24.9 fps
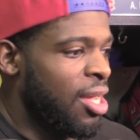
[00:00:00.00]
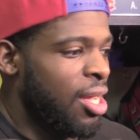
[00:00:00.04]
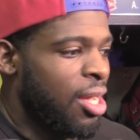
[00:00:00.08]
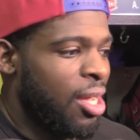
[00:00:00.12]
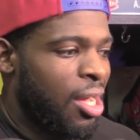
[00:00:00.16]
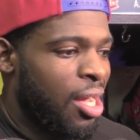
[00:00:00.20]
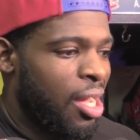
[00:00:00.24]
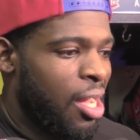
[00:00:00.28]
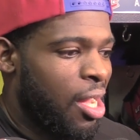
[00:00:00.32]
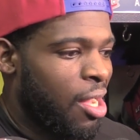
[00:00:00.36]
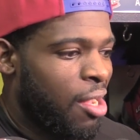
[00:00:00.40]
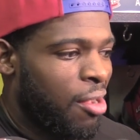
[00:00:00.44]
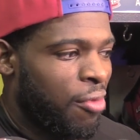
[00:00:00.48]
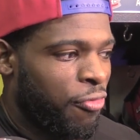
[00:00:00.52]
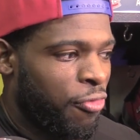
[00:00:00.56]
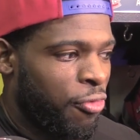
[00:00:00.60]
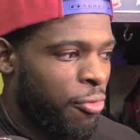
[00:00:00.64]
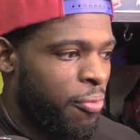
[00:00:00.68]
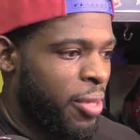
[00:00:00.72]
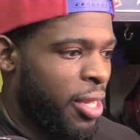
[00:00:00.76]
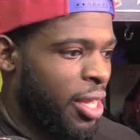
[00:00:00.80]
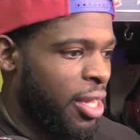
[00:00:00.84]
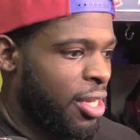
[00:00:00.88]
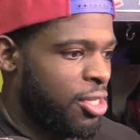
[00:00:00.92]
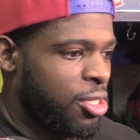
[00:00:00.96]
for
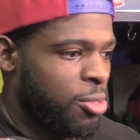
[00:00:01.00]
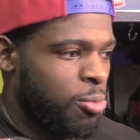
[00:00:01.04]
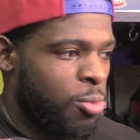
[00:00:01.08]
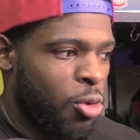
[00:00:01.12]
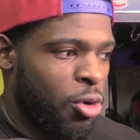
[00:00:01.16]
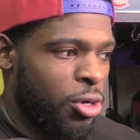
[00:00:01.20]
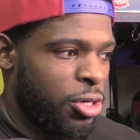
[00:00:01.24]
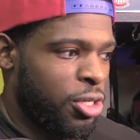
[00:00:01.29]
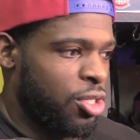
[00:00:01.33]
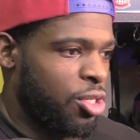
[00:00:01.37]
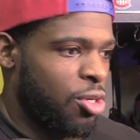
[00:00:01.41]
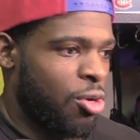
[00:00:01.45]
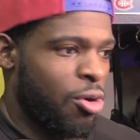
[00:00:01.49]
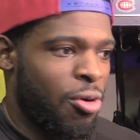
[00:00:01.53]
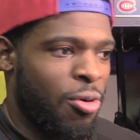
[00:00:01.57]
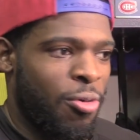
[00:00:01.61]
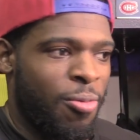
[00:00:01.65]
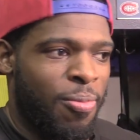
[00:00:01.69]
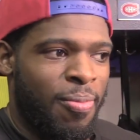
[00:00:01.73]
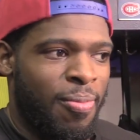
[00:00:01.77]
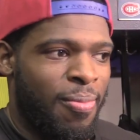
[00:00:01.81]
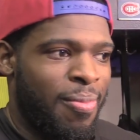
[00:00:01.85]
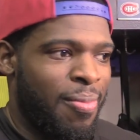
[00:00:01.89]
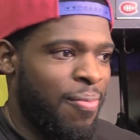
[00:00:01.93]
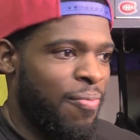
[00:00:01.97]
me, it's more so
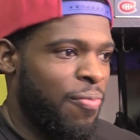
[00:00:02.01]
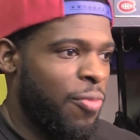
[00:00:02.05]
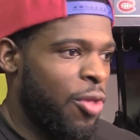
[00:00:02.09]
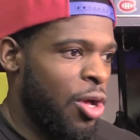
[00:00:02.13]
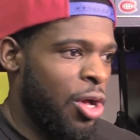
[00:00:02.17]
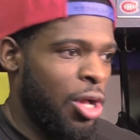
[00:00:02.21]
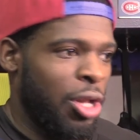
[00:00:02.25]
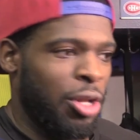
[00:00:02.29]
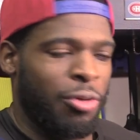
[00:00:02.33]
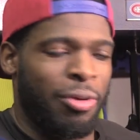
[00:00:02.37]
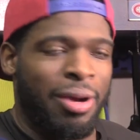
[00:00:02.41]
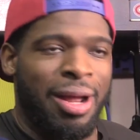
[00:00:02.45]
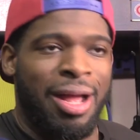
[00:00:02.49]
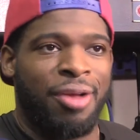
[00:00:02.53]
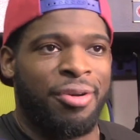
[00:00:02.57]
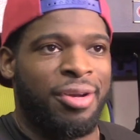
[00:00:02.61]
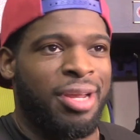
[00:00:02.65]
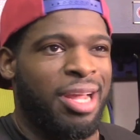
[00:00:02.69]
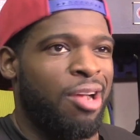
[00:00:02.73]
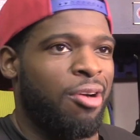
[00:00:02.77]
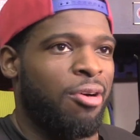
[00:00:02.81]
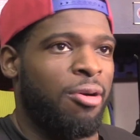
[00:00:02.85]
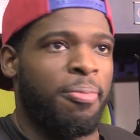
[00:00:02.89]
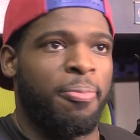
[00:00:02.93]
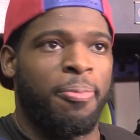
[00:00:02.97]
all around
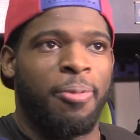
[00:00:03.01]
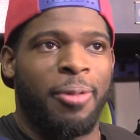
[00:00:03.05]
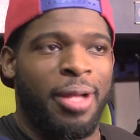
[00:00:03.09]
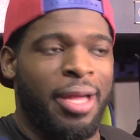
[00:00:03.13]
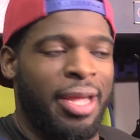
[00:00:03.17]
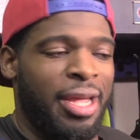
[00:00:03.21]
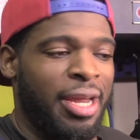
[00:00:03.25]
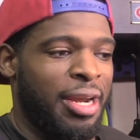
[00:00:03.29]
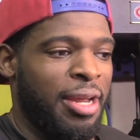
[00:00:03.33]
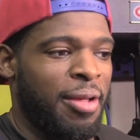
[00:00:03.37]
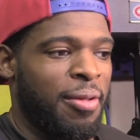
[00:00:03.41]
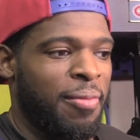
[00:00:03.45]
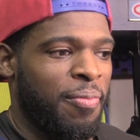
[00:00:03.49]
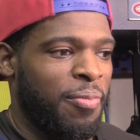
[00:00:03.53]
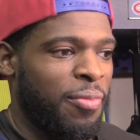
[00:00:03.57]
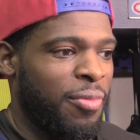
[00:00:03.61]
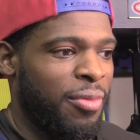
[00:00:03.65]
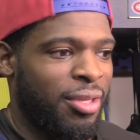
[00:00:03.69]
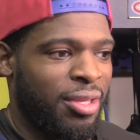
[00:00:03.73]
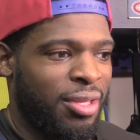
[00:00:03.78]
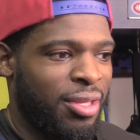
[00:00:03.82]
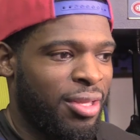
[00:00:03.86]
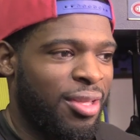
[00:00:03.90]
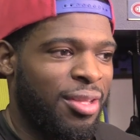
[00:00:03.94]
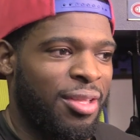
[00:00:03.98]
how I'm playing, and
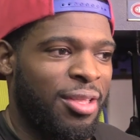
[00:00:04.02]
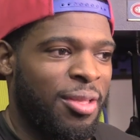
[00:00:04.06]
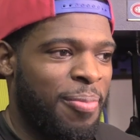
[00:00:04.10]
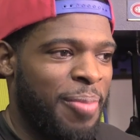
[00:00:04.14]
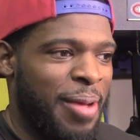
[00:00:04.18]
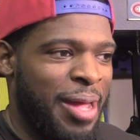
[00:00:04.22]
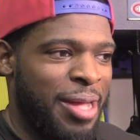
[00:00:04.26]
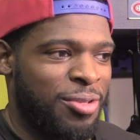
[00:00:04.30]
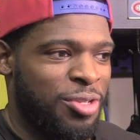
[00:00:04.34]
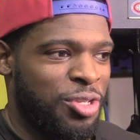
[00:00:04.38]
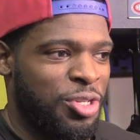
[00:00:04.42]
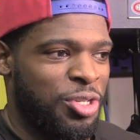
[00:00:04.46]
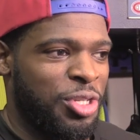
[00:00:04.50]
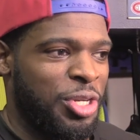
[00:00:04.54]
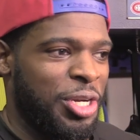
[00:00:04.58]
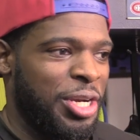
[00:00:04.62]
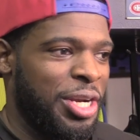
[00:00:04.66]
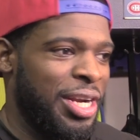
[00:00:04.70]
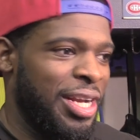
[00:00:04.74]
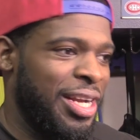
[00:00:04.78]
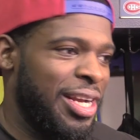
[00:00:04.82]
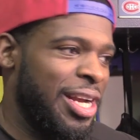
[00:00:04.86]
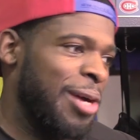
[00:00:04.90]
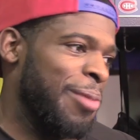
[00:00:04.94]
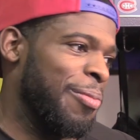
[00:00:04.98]
the bounces are going
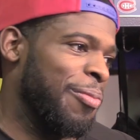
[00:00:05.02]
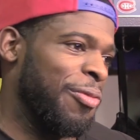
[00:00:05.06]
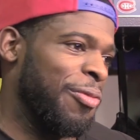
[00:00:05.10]
to come